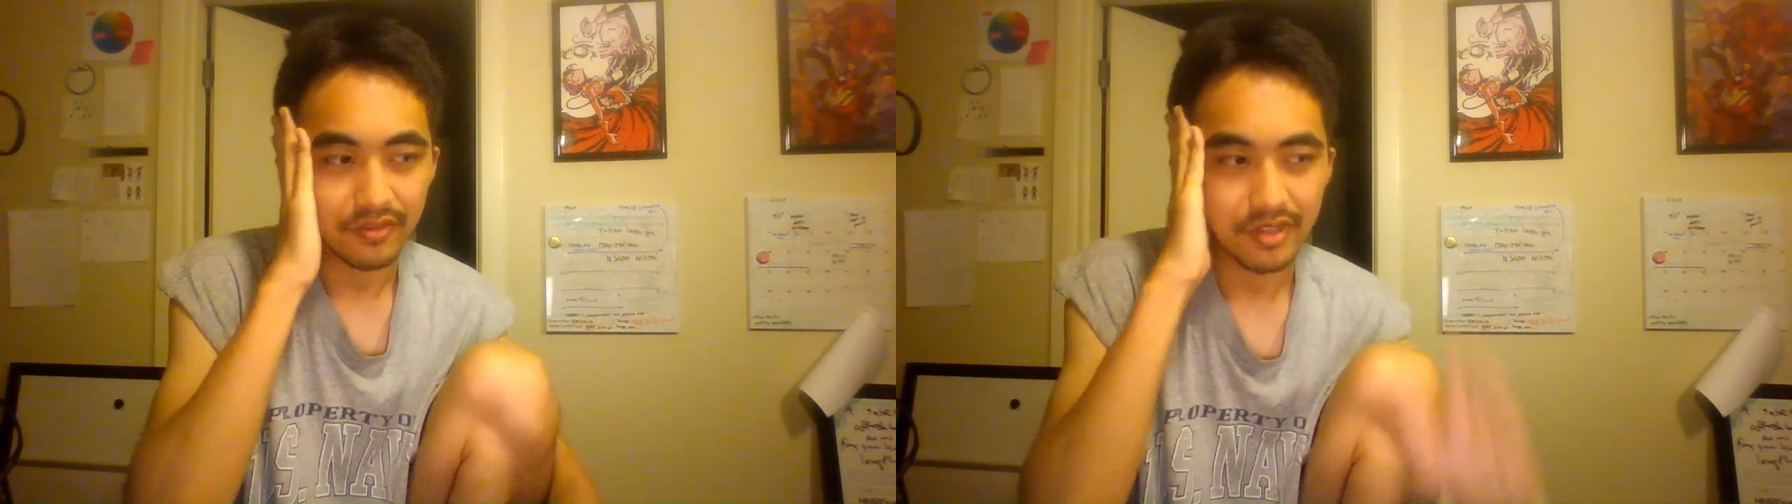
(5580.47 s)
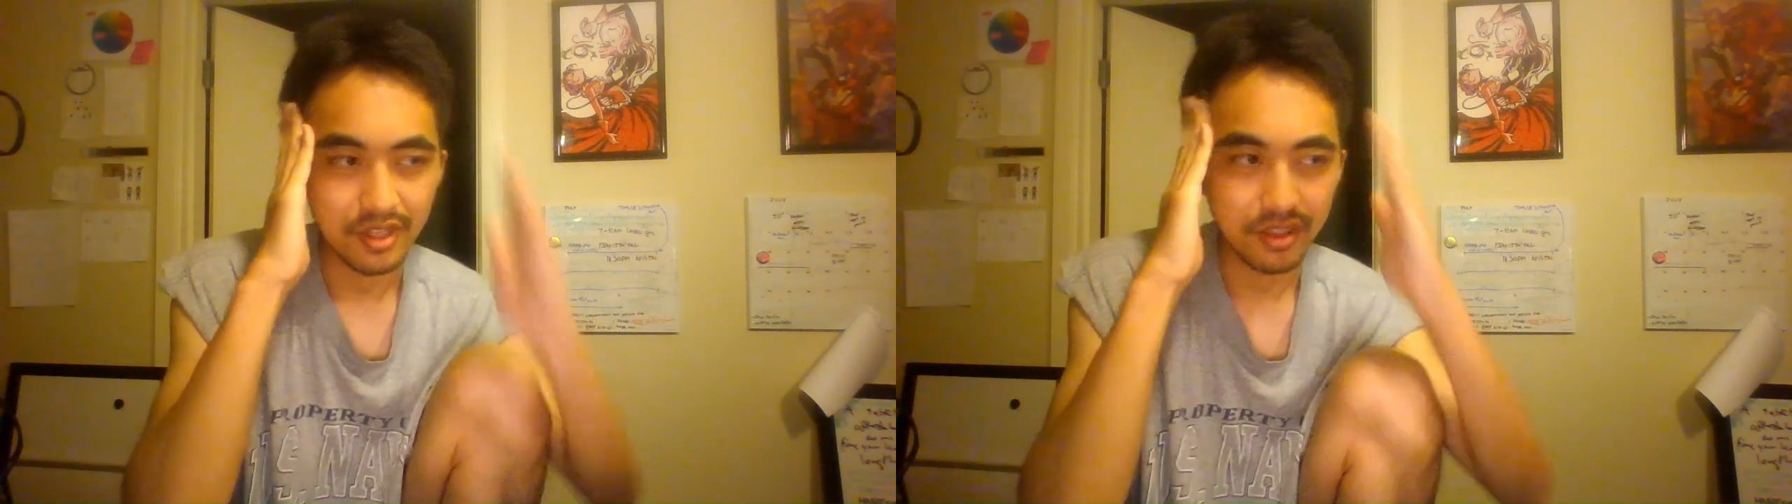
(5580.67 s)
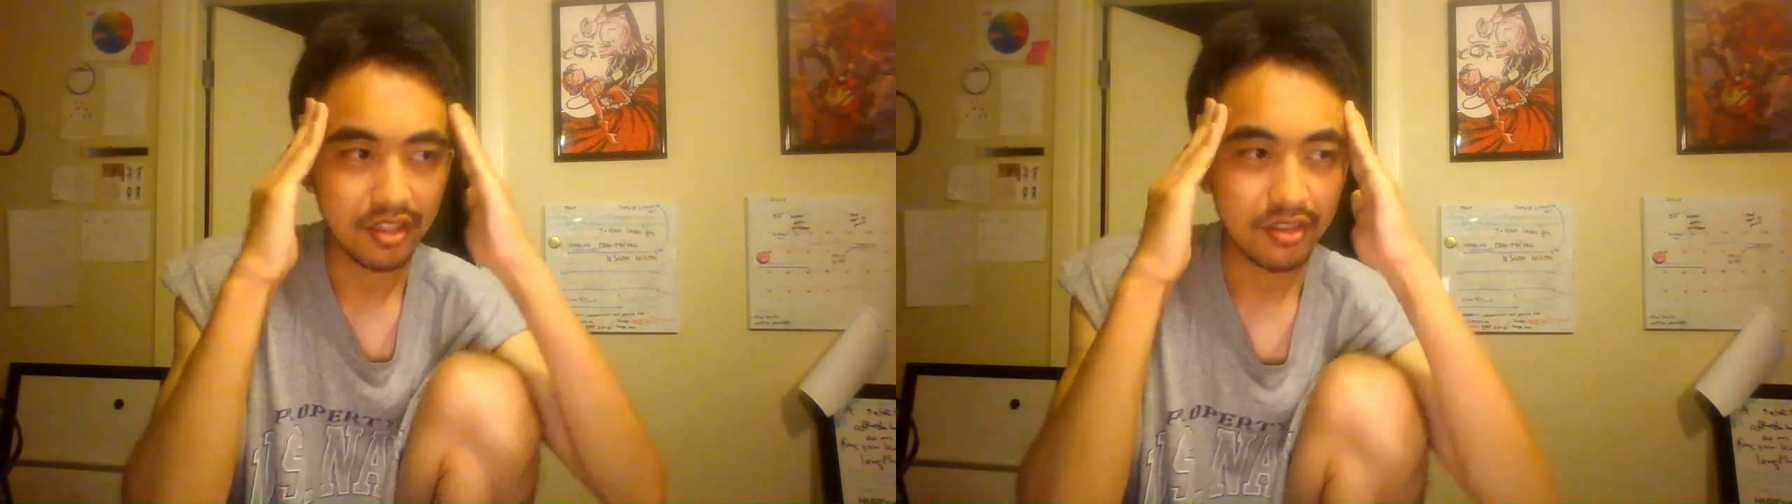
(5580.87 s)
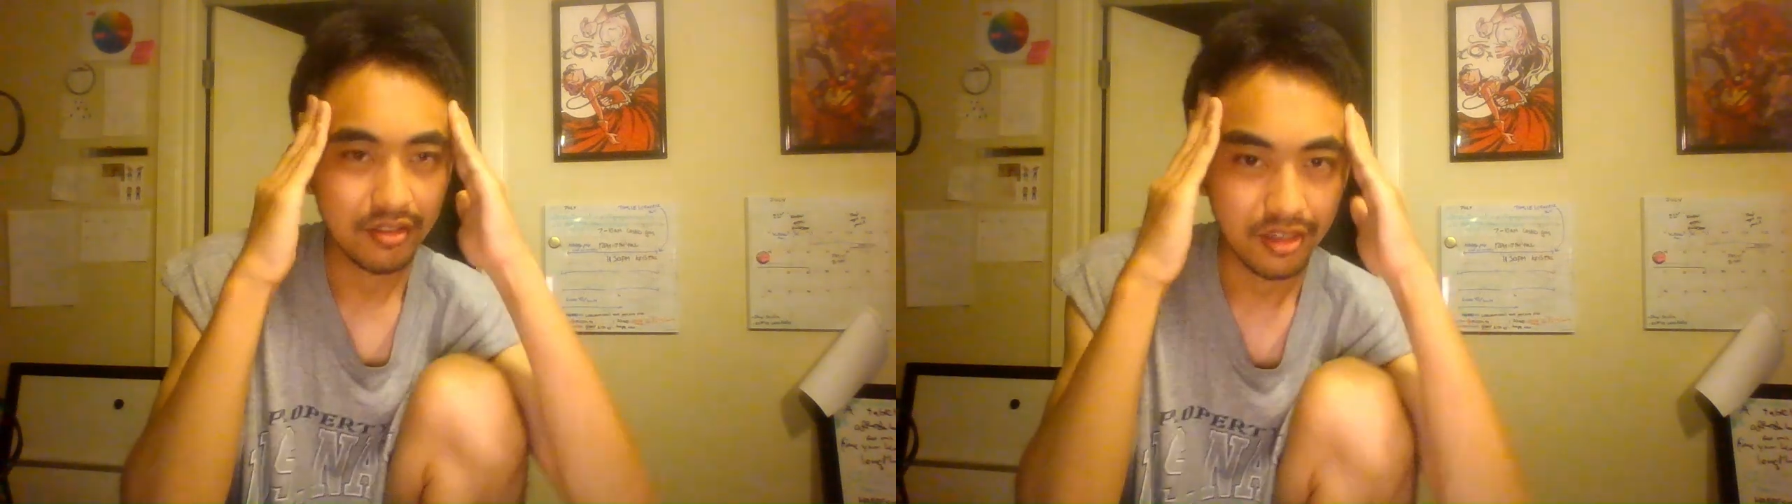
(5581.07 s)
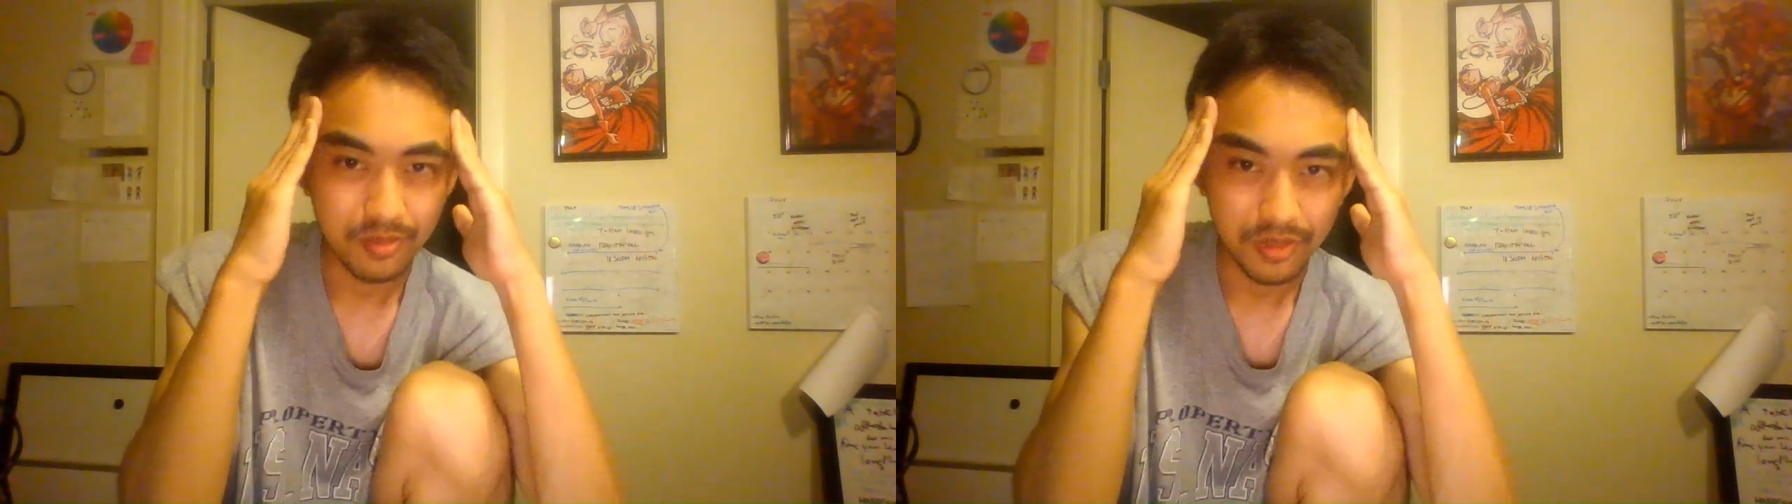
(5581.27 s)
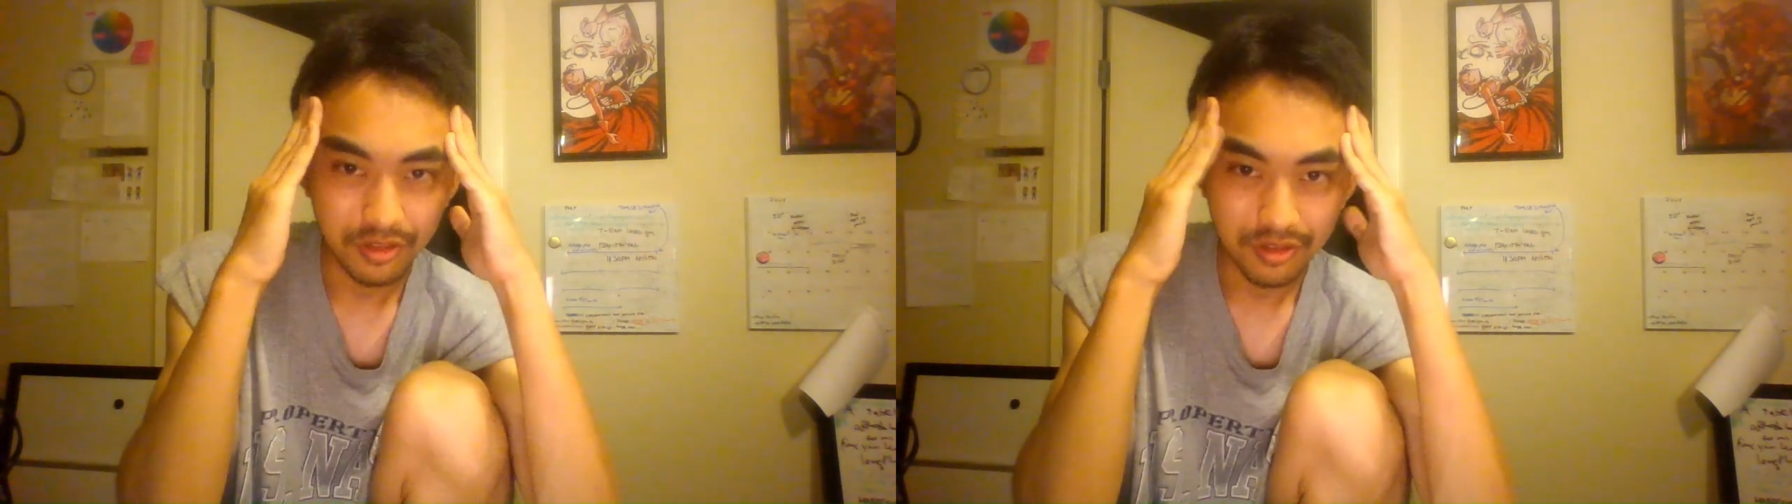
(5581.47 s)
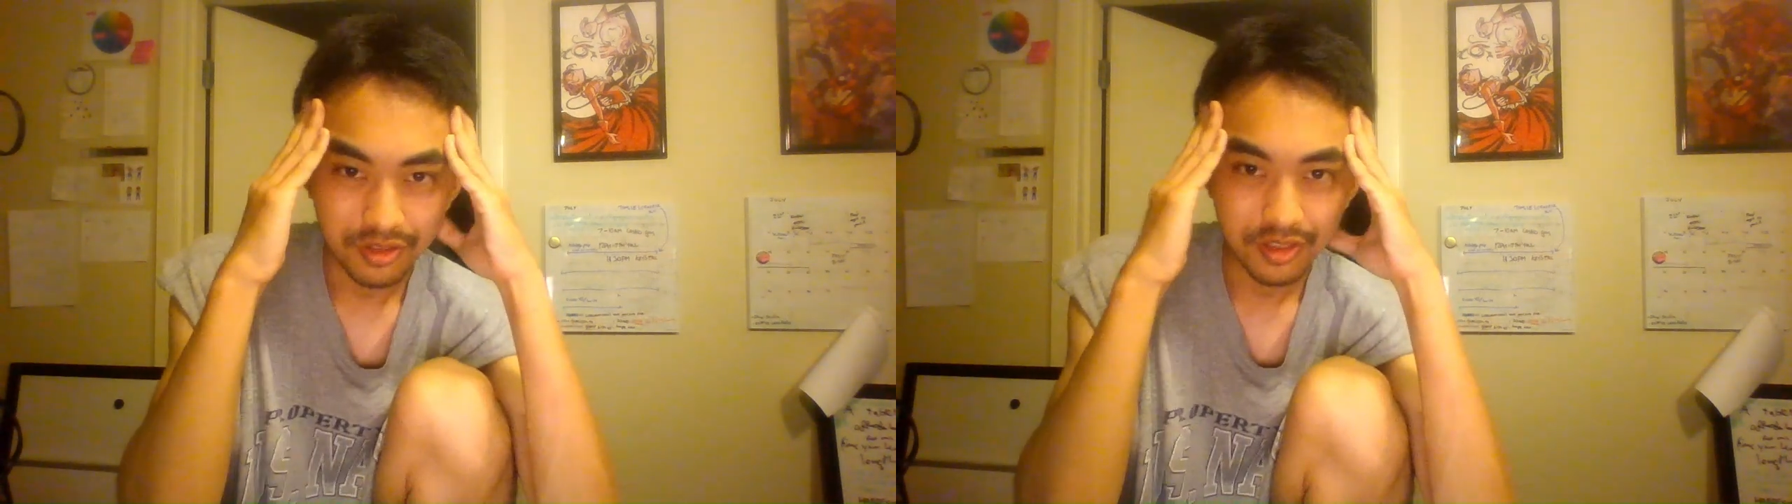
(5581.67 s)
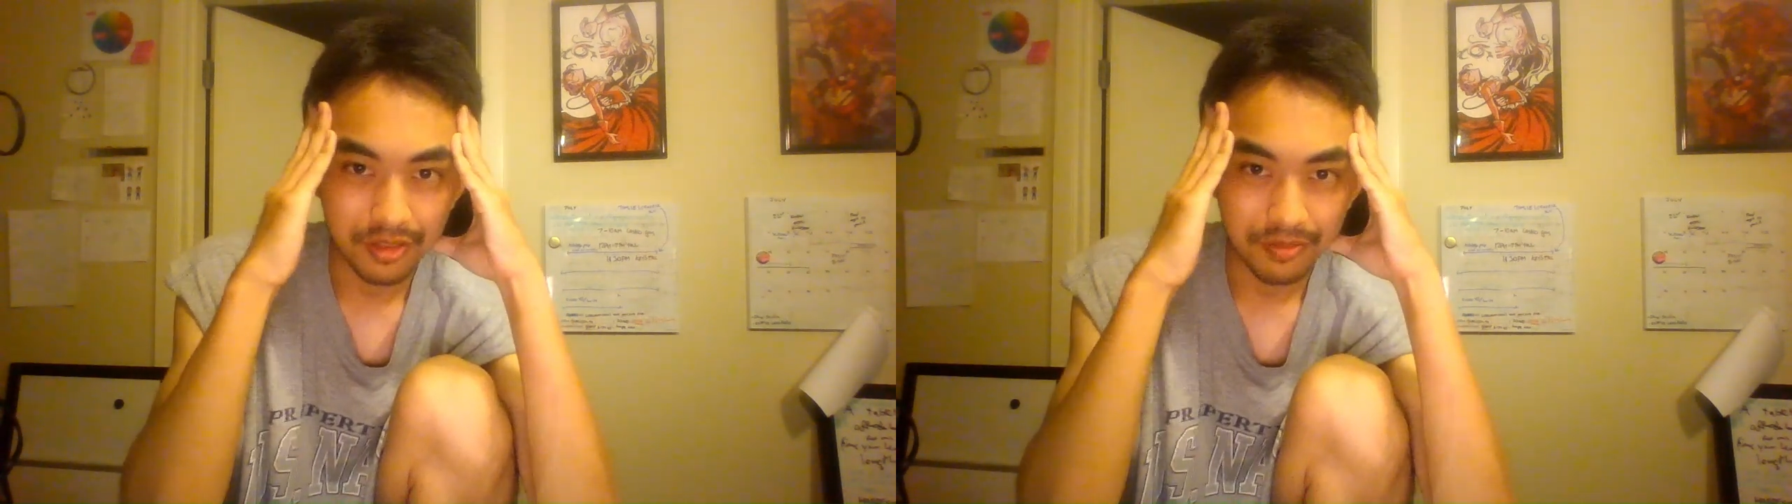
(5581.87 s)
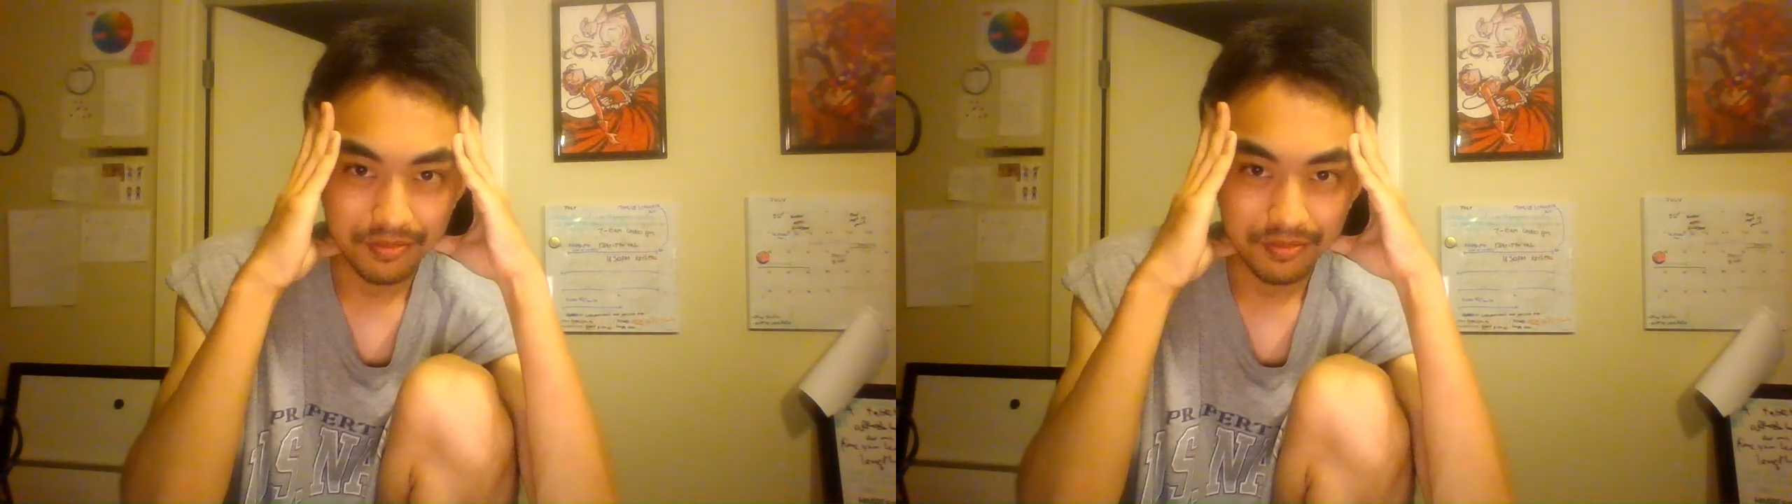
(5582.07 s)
have nothing up here to say,